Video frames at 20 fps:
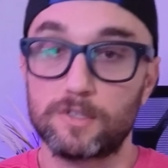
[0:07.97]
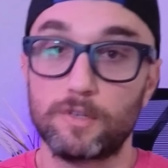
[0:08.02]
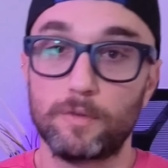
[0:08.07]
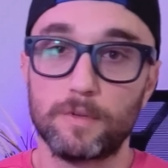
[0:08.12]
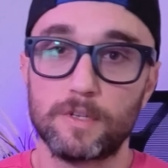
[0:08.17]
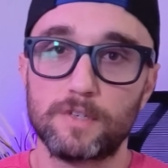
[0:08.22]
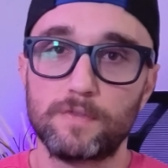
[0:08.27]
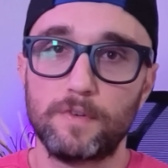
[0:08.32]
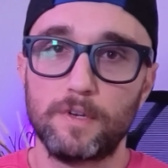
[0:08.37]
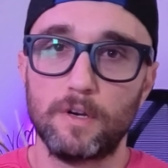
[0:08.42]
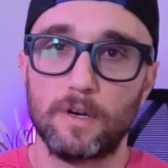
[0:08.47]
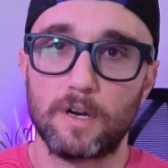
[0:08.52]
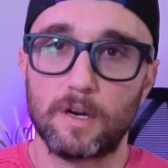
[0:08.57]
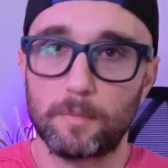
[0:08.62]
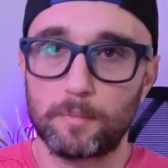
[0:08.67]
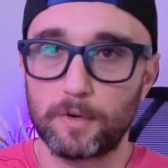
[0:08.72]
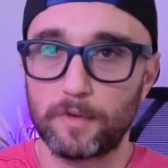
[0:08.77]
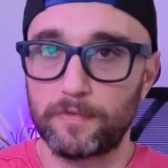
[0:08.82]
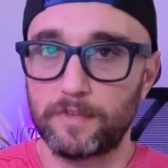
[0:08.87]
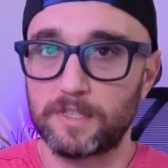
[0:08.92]
in this video, I'm going to
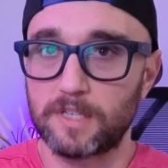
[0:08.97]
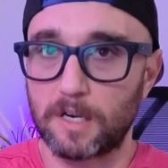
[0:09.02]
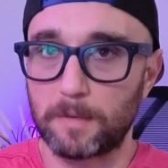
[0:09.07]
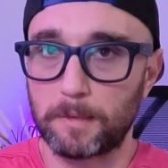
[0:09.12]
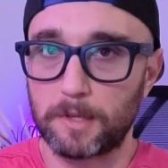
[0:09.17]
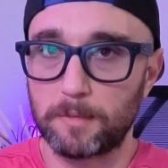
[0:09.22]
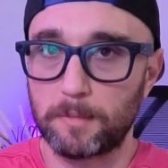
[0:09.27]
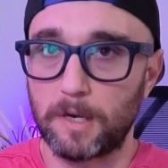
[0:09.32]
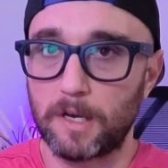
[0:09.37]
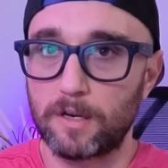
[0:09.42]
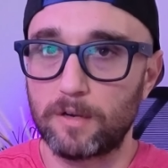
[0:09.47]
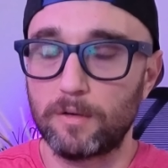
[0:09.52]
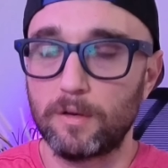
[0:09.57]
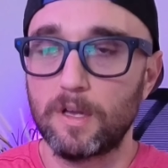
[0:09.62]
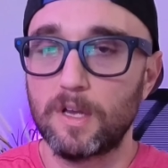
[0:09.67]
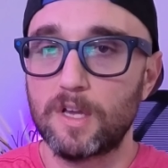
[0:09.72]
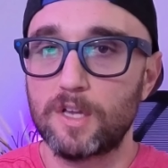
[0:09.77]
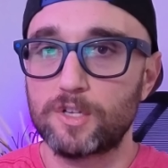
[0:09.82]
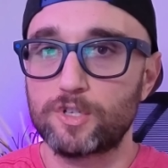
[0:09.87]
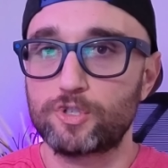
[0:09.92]
briefly talk about the model,
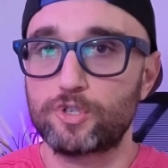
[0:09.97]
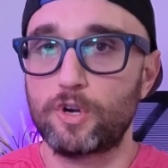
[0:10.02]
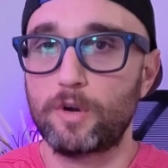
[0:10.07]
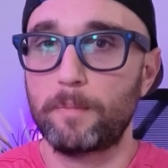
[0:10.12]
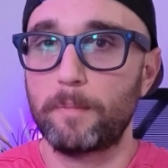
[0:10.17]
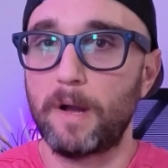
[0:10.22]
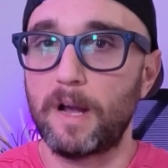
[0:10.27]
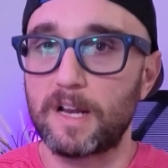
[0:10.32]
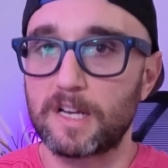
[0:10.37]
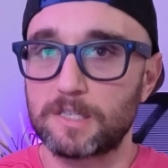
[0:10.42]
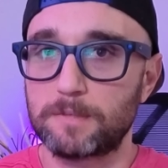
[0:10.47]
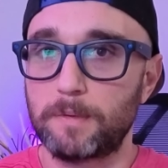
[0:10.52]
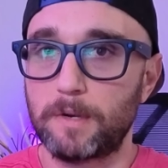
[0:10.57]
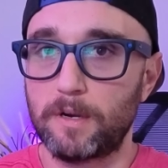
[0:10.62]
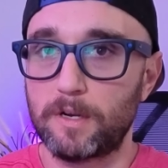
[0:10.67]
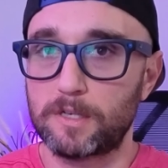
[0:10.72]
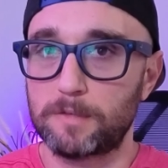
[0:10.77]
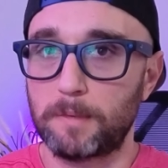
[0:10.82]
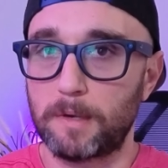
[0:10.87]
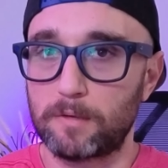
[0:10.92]
share my
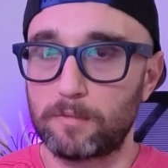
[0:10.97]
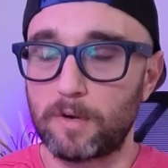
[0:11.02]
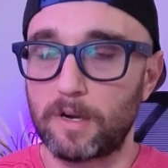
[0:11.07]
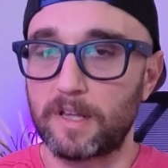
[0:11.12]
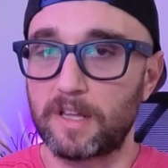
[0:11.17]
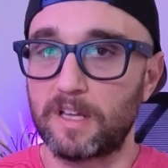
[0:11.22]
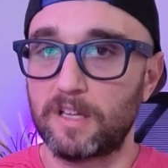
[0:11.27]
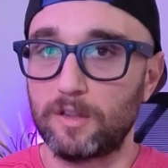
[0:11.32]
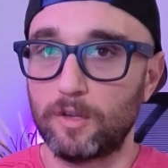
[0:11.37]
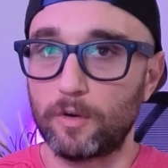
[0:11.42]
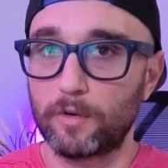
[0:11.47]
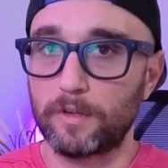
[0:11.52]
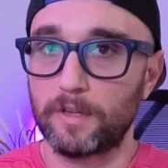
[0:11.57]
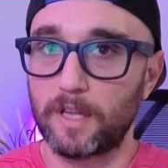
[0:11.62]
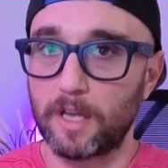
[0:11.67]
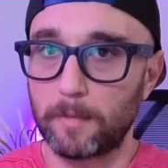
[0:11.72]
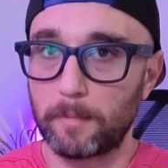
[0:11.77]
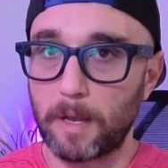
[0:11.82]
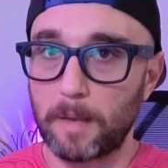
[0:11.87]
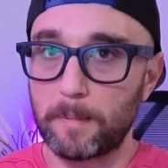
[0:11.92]
experience about running it locally
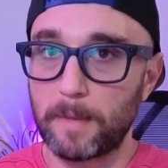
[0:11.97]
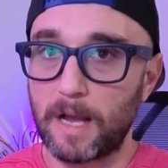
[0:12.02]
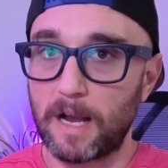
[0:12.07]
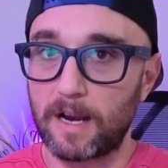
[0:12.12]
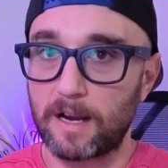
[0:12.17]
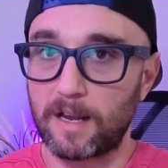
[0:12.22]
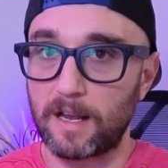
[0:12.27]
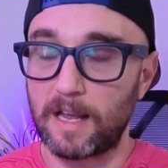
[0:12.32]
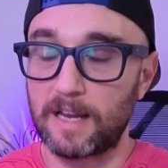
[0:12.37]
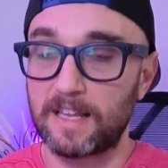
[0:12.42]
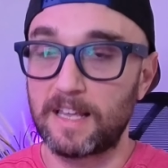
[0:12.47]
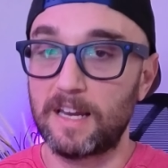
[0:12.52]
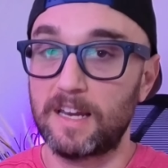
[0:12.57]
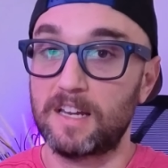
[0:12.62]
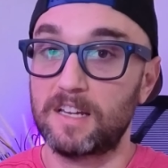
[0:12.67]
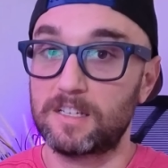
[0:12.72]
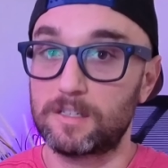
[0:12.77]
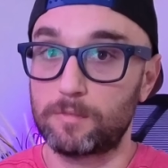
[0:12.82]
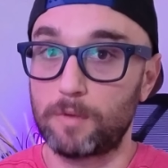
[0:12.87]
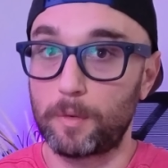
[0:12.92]
on my Mac and getting
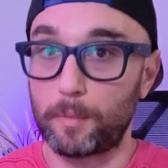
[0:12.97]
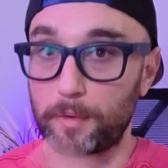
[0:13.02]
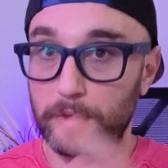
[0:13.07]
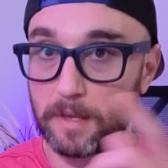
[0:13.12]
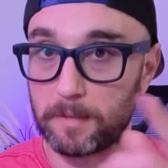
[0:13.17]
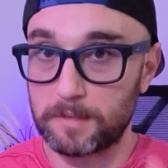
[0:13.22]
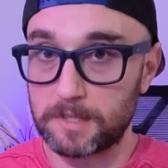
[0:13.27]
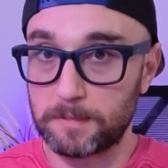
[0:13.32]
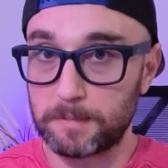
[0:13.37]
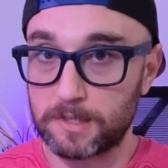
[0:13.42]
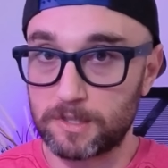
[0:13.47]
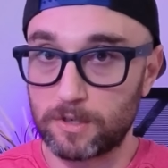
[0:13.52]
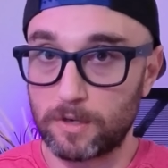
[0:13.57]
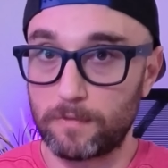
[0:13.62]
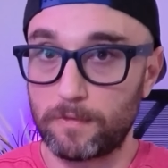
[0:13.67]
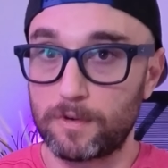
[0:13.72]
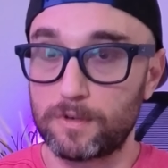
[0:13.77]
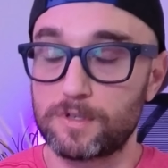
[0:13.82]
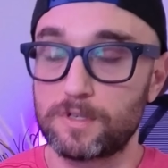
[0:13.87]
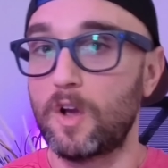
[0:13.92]
it to run with MCP
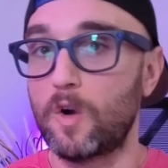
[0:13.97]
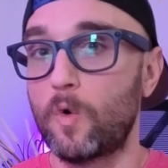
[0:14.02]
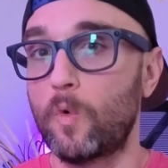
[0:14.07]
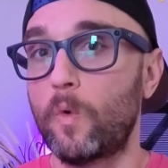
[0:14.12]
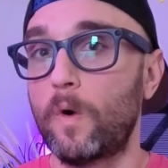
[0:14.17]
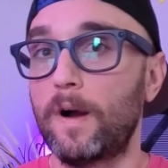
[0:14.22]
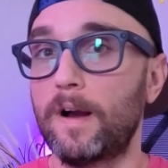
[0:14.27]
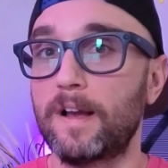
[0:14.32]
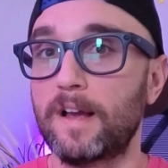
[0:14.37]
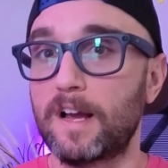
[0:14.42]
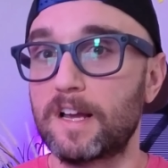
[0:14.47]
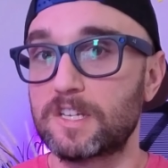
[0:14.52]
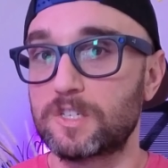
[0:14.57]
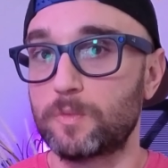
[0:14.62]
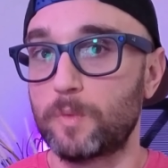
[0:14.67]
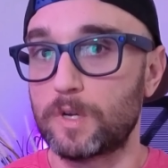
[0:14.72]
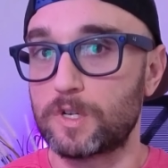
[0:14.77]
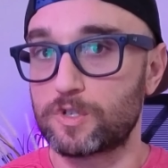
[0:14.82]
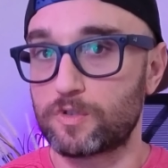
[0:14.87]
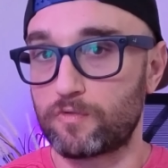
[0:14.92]
servers, why I
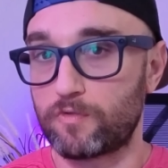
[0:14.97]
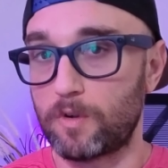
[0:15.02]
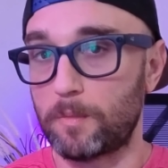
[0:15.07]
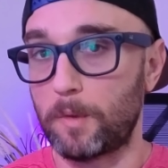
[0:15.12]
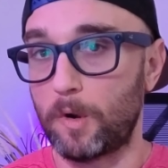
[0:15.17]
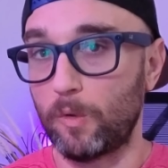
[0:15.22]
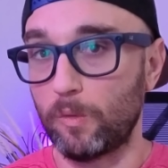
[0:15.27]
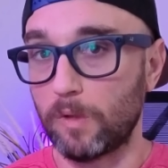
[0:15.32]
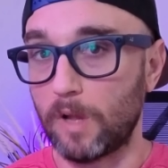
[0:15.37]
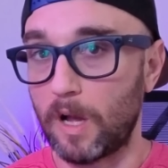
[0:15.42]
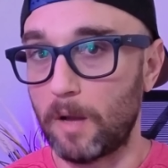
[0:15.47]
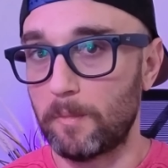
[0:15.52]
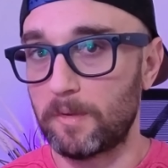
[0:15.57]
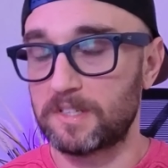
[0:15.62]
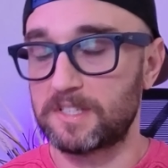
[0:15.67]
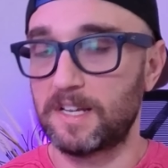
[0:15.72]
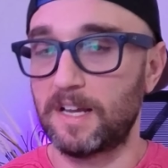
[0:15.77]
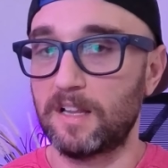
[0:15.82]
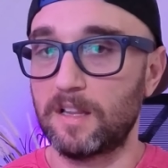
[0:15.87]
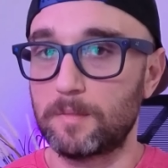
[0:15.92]
switched from Ollama
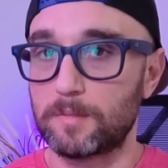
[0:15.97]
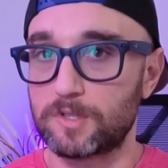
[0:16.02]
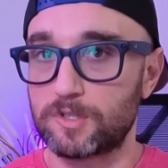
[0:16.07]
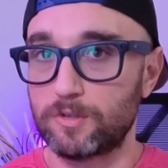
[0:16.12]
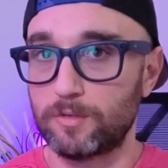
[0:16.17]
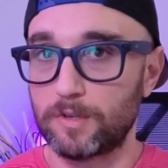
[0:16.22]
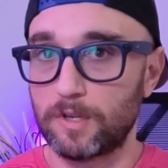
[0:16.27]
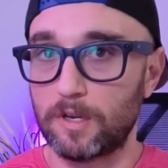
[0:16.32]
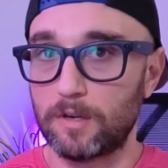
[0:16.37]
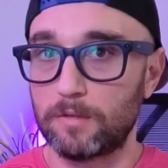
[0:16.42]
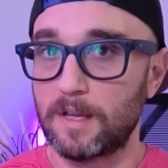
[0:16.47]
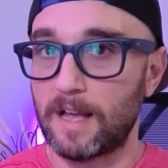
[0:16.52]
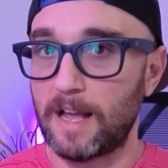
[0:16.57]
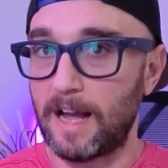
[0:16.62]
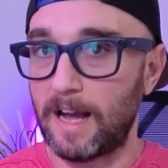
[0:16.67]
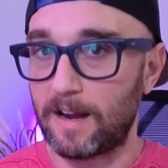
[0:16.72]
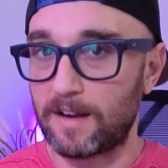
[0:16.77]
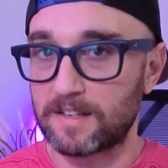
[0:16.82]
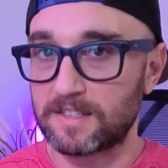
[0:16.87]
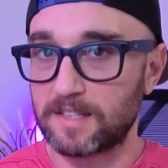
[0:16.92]
to LM Studio,
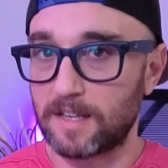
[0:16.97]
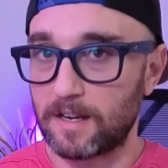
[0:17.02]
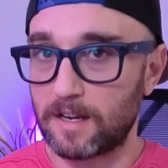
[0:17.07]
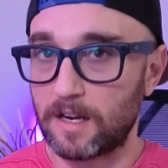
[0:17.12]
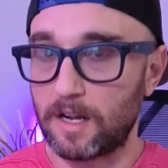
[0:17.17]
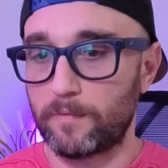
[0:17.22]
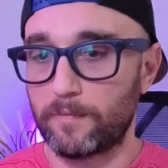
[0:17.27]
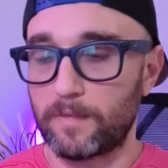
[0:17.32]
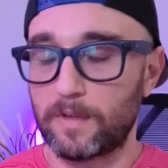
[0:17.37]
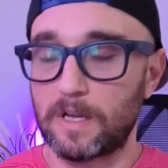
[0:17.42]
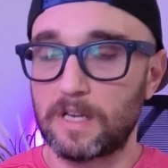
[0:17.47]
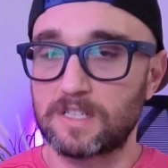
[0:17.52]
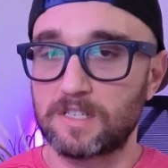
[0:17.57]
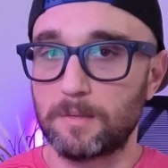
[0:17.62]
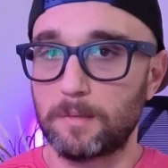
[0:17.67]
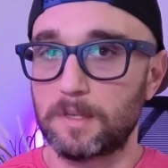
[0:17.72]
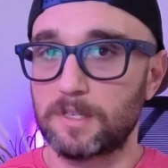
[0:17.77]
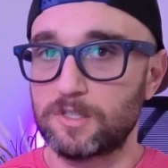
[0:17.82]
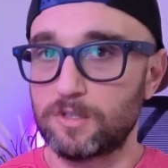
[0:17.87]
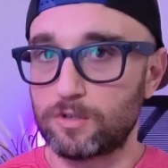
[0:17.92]
how to set it up, and some
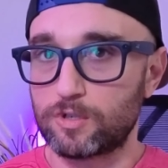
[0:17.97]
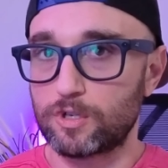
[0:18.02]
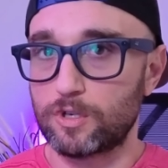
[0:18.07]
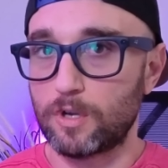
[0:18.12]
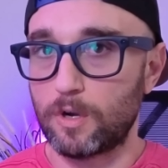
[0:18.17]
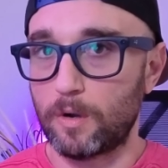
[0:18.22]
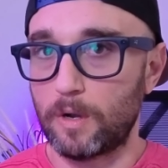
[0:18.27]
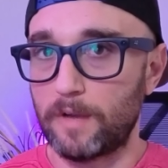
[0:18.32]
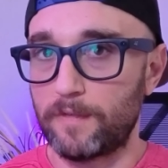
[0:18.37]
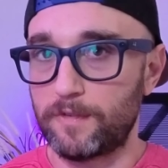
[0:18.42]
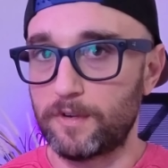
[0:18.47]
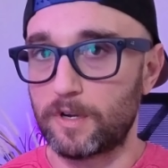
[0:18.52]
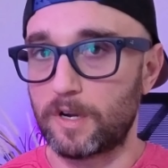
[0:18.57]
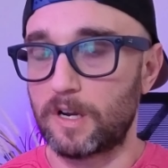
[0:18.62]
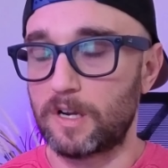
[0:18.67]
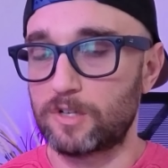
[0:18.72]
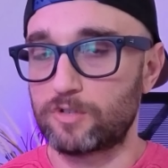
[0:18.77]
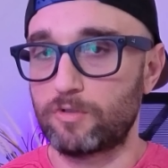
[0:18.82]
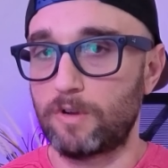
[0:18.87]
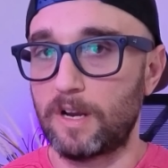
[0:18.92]
things you should know if you're
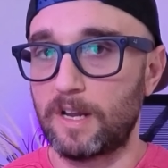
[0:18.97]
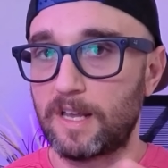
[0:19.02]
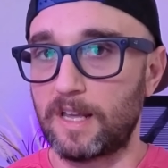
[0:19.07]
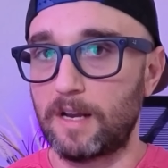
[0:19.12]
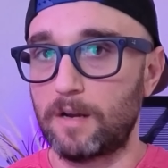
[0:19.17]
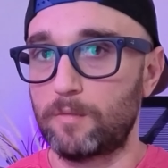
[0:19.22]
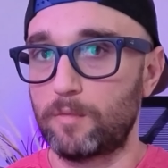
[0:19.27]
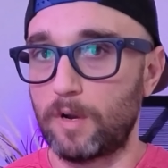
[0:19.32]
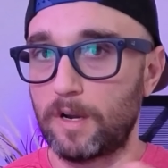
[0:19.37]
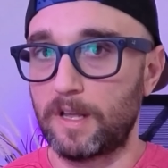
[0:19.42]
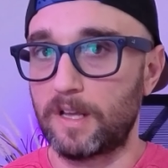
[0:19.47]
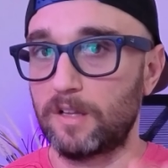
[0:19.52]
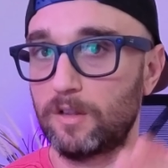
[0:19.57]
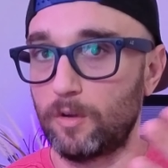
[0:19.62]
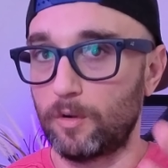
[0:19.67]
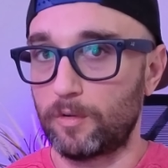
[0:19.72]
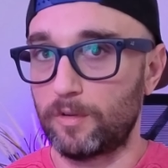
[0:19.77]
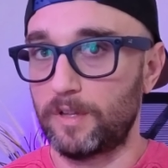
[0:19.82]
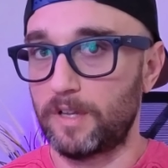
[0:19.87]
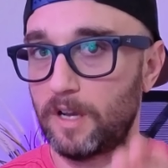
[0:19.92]
going to try and get it running
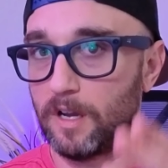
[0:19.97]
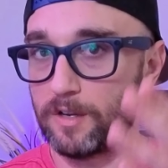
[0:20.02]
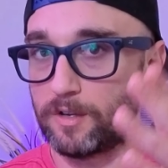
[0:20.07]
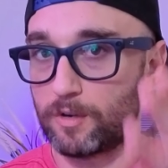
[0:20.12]
locally on your